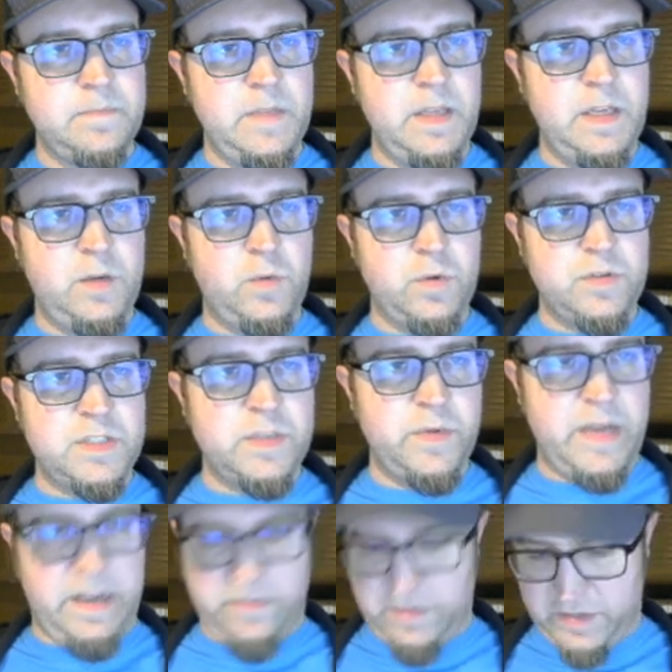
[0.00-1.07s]
equals. So we
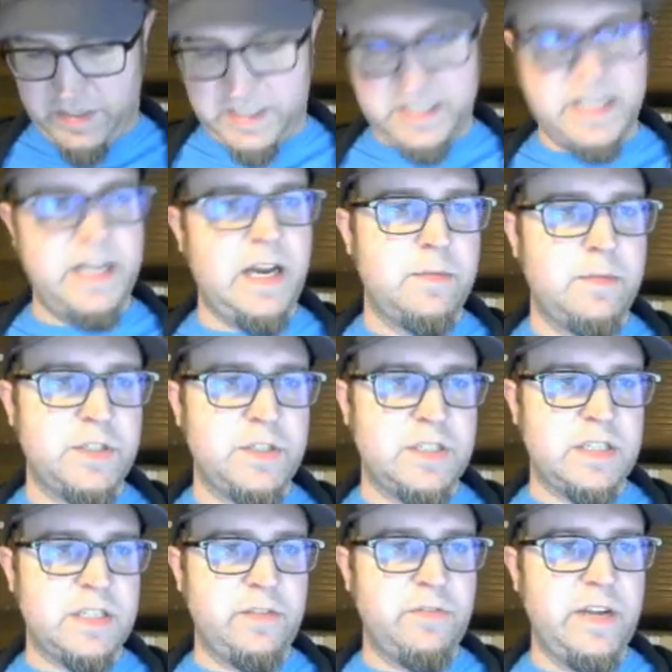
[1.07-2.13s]
have our state object
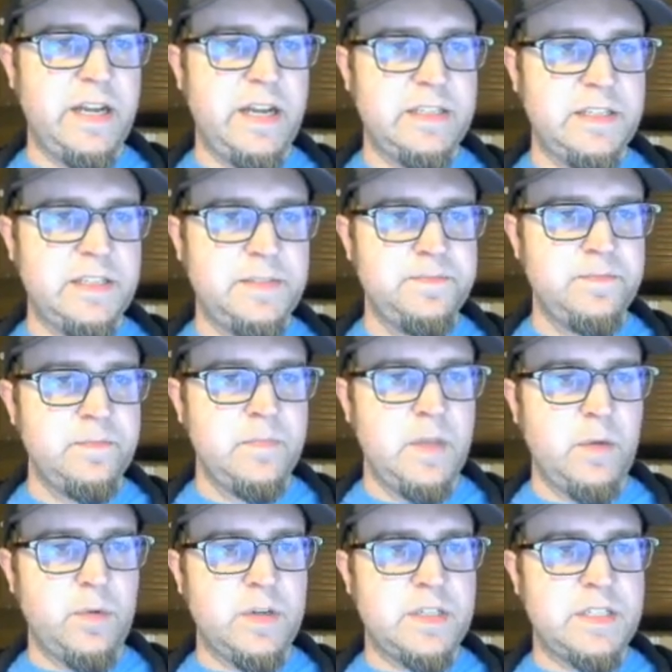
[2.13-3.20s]
just like React.
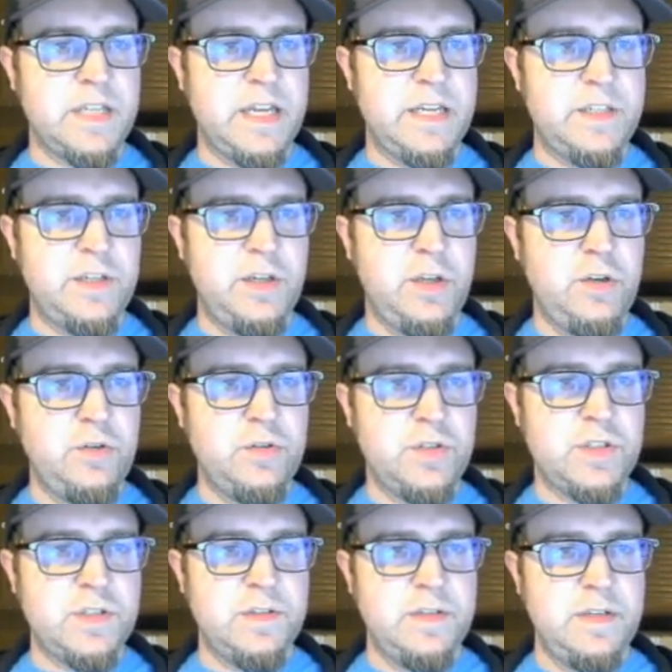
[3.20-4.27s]
We're going to say
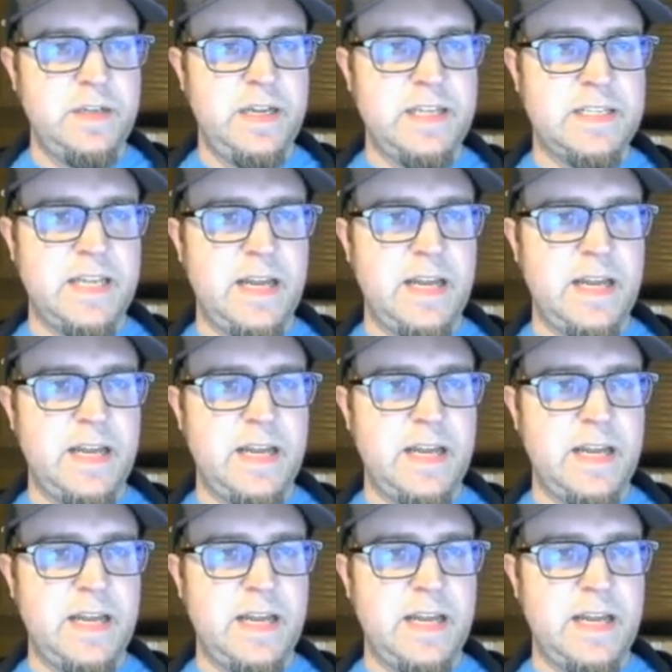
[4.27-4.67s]
to-dos is an